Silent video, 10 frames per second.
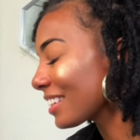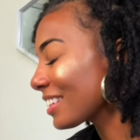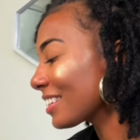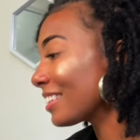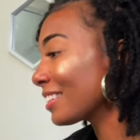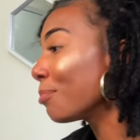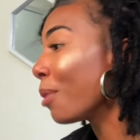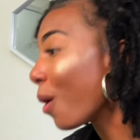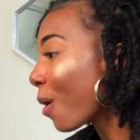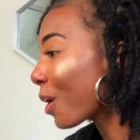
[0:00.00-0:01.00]
This is some
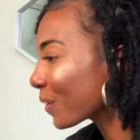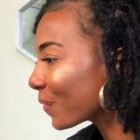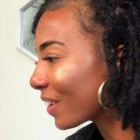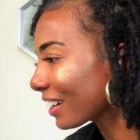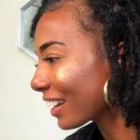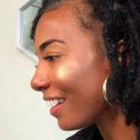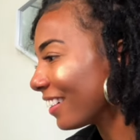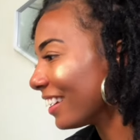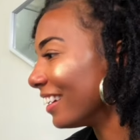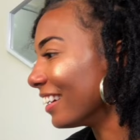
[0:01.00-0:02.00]
hard work
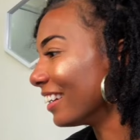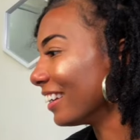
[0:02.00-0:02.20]
out here.